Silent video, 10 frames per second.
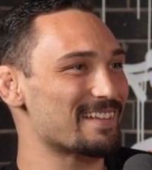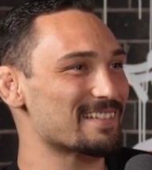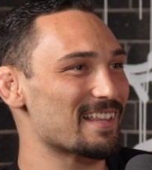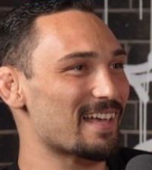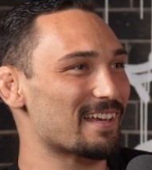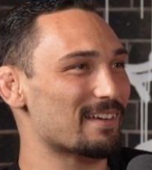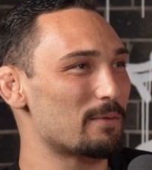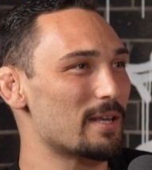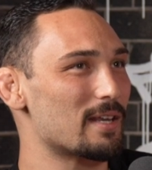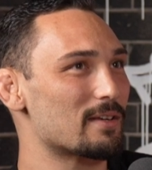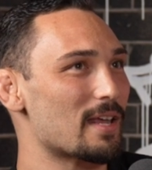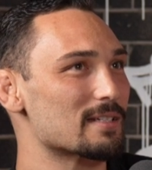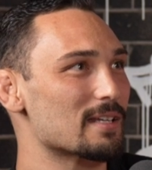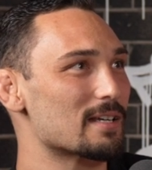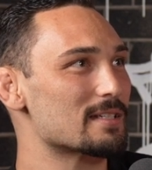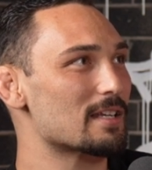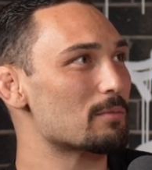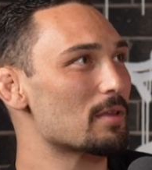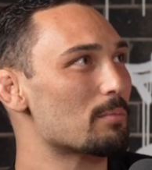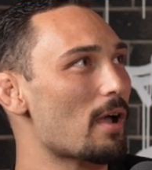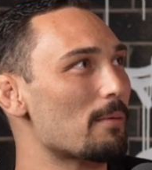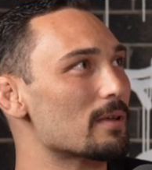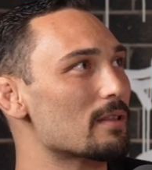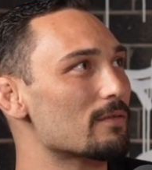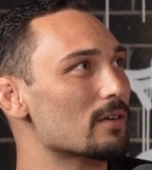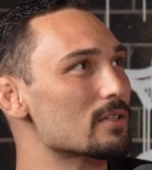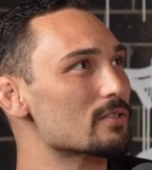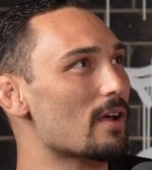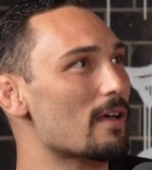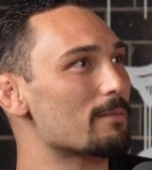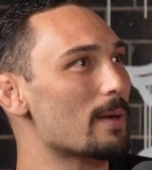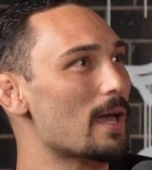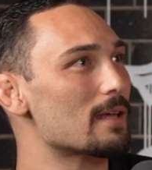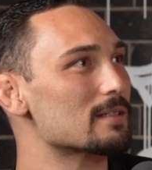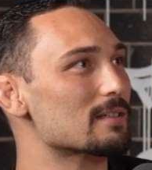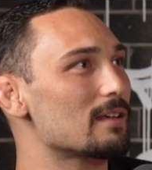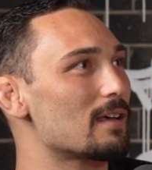it's like we didn't necessarily see him in the property the first drive past,